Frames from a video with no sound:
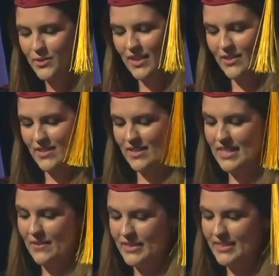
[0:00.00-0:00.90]

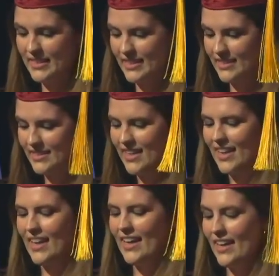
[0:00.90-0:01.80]
2017,